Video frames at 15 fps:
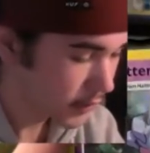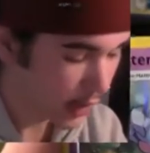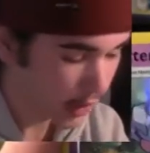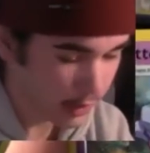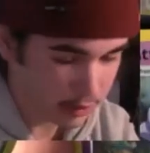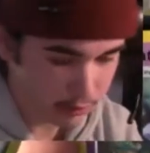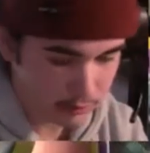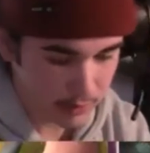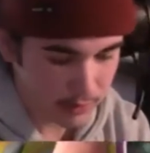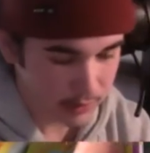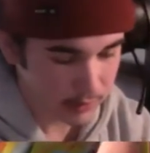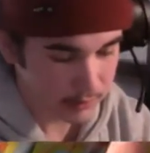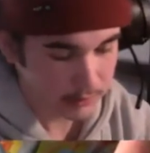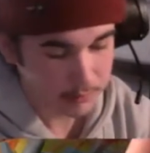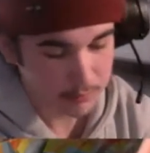
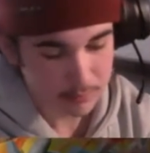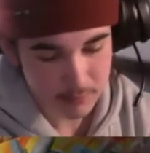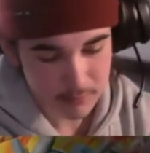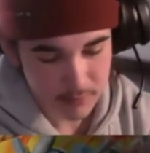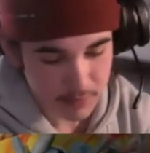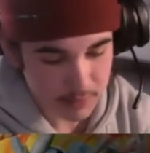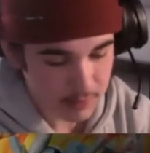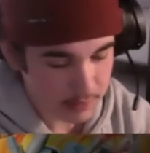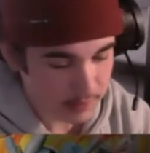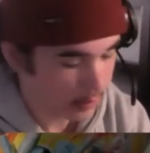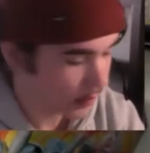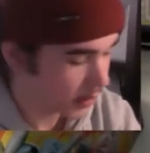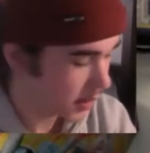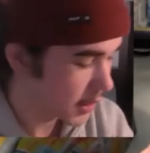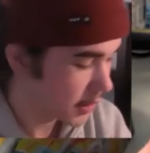Hatterene.
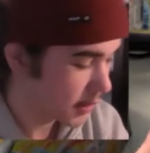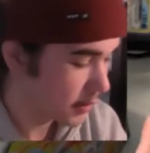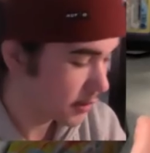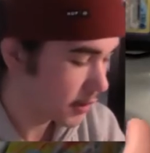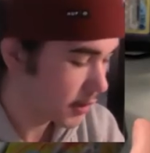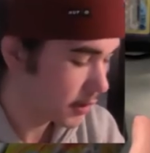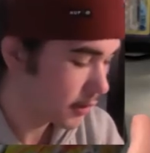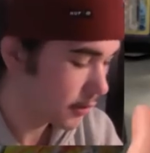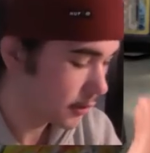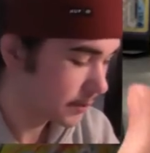Am I saying that right?